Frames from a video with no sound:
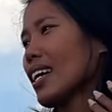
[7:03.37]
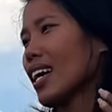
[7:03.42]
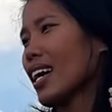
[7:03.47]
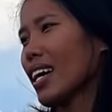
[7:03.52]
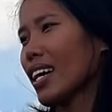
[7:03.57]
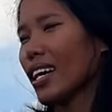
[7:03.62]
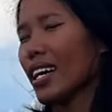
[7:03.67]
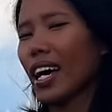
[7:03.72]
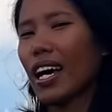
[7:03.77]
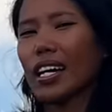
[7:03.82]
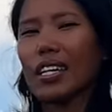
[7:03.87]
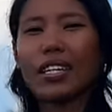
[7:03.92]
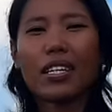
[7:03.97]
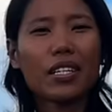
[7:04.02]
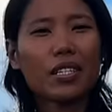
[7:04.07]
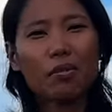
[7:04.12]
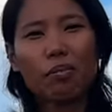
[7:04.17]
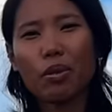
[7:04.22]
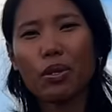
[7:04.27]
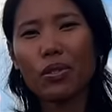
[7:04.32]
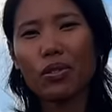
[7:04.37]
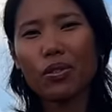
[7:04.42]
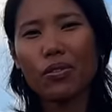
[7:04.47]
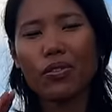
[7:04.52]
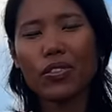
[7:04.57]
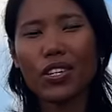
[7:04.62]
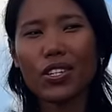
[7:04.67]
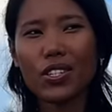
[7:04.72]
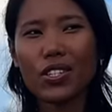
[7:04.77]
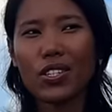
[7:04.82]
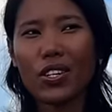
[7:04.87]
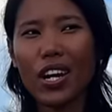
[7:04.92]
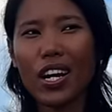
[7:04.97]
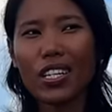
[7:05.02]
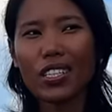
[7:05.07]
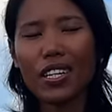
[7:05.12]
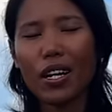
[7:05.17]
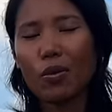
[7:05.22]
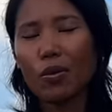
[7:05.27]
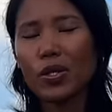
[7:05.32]
I think it's because of the
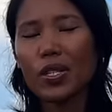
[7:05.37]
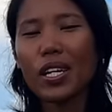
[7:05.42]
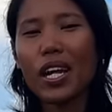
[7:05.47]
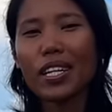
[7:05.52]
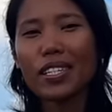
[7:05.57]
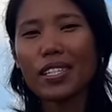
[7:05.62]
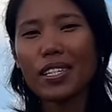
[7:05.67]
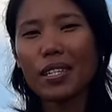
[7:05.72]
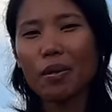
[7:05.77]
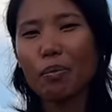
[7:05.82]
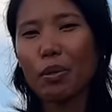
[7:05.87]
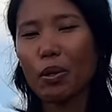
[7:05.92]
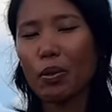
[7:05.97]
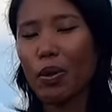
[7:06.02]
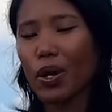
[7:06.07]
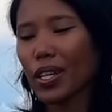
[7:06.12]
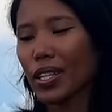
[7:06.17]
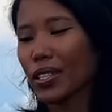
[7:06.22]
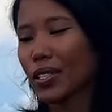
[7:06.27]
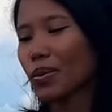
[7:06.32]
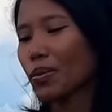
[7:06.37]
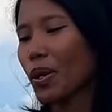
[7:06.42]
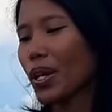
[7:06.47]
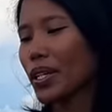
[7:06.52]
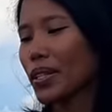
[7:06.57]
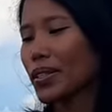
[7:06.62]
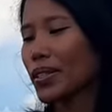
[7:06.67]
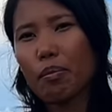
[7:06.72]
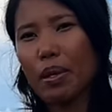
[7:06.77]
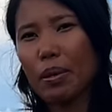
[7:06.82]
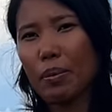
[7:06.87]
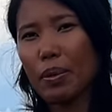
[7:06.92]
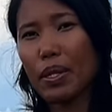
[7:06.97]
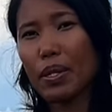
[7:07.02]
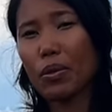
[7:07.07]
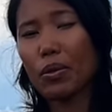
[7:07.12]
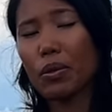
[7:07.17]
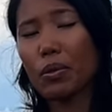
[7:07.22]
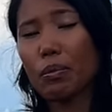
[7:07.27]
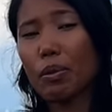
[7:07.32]
stress. I was not sleeping well as well. Maybe
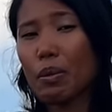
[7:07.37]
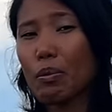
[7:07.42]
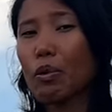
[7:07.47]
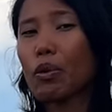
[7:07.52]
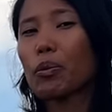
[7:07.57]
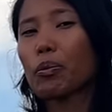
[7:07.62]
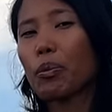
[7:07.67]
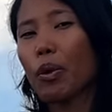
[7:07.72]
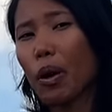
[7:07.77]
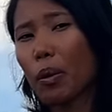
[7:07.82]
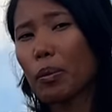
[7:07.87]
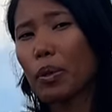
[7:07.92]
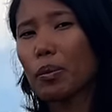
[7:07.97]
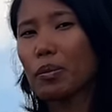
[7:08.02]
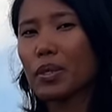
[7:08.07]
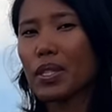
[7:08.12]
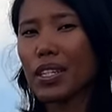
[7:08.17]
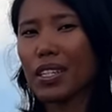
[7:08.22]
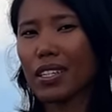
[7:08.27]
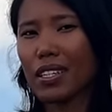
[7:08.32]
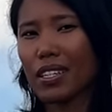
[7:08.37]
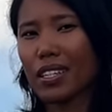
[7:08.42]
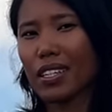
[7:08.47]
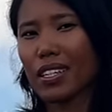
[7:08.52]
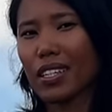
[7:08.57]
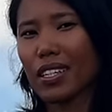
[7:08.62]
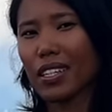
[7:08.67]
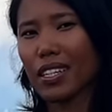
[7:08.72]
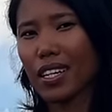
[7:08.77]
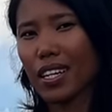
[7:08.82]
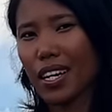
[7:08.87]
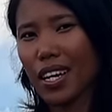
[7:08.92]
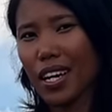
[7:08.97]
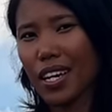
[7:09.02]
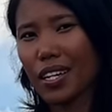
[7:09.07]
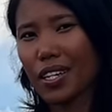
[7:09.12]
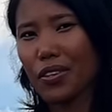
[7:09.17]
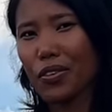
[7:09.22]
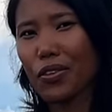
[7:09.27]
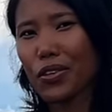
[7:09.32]
there will be more problems in the
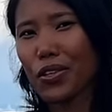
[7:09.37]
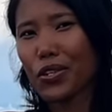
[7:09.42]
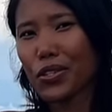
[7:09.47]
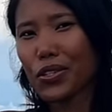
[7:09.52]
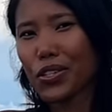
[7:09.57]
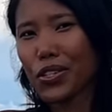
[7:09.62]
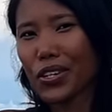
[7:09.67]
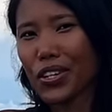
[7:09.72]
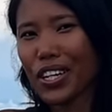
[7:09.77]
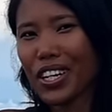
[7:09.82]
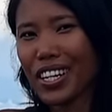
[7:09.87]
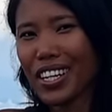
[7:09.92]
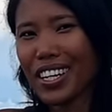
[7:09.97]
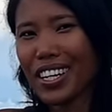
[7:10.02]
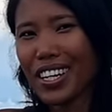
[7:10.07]
future.